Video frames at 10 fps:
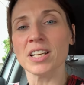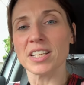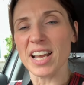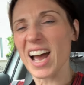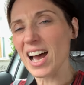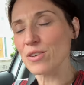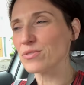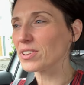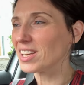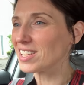
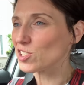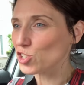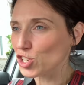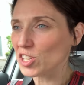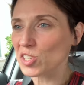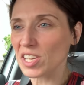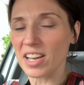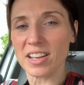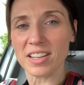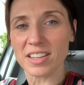It's just
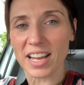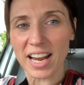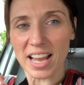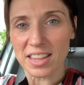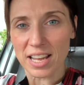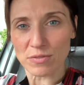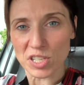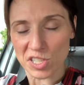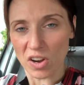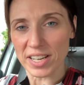that they've
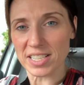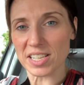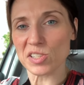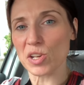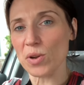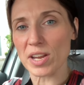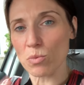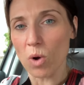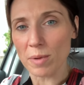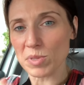designed it so it
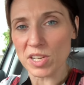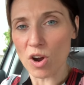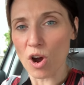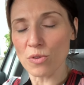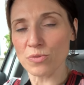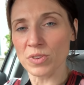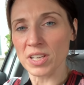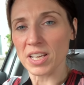wipes it off,